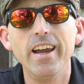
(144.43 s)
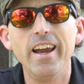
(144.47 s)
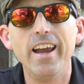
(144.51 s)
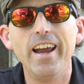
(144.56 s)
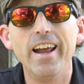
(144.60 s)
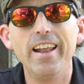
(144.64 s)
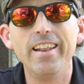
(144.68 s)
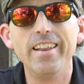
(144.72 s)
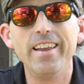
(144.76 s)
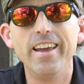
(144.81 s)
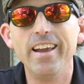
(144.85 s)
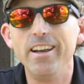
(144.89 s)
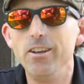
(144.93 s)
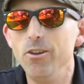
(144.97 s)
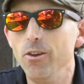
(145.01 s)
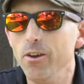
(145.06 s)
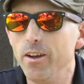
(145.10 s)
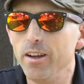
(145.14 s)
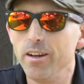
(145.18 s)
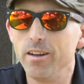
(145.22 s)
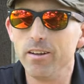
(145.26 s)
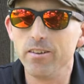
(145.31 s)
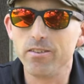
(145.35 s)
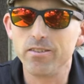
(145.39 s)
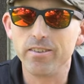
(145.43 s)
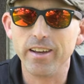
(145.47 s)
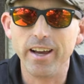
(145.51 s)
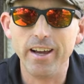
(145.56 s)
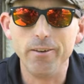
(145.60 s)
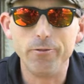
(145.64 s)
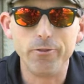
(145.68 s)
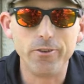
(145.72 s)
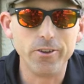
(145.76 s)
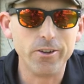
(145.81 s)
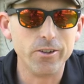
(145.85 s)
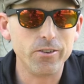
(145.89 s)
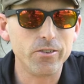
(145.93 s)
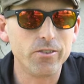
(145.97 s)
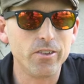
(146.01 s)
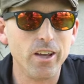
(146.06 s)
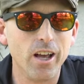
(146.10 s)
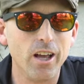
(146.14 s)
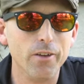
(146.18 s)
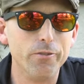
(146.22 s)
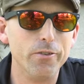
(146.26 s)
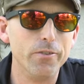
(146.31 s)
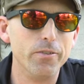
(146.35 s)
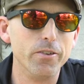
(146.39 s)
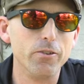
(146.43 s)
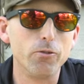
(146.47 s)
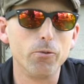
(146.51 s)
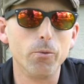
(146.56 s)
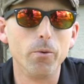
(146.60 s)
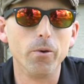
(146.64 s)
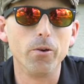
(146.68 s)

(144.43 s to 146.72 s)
and then you can decide for yourself if it's